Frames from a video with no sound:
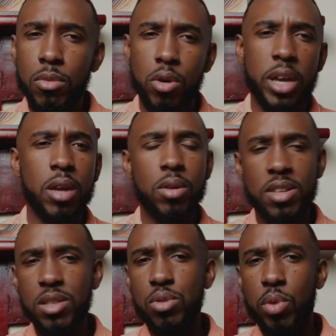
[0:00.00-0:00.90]
okay,
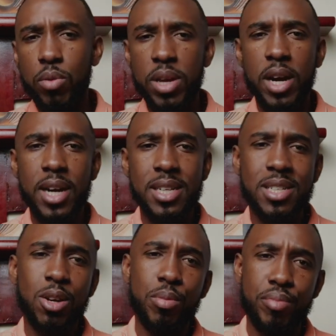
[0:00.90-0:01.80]
this is where we are, these
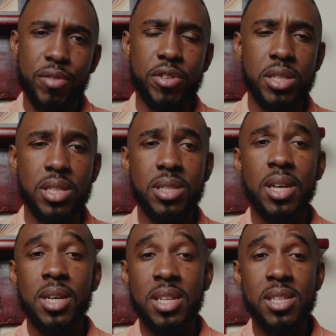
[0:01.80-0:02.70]
are our preferences,
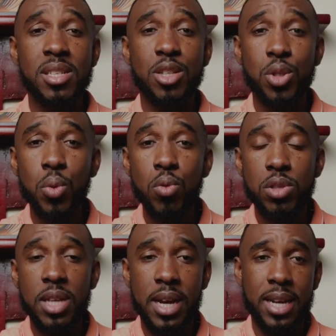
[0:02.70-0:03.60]
this is the tools
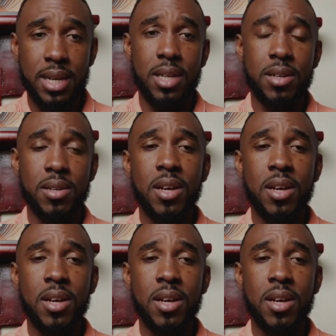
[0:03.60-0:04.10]
that I need.